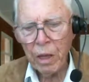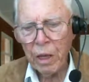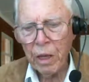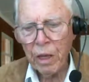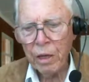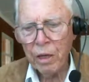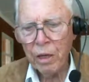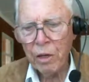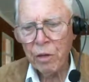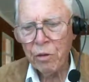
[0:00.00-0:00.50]

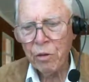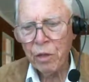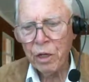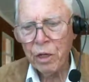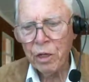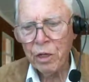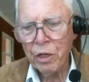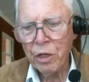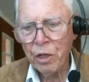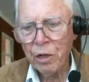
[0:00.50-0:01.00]
and uh,
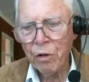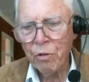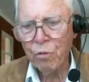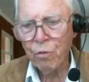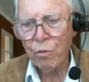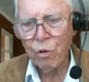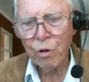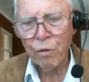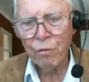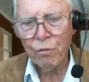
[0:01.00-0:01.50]
they did a
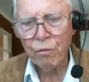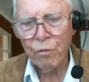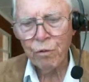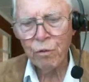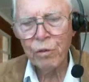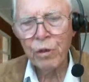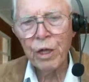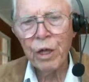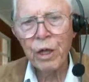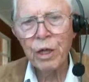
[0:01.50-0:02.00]

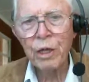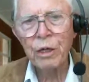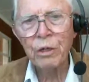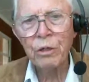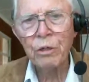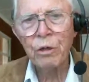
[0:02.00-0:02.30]
wonderful thing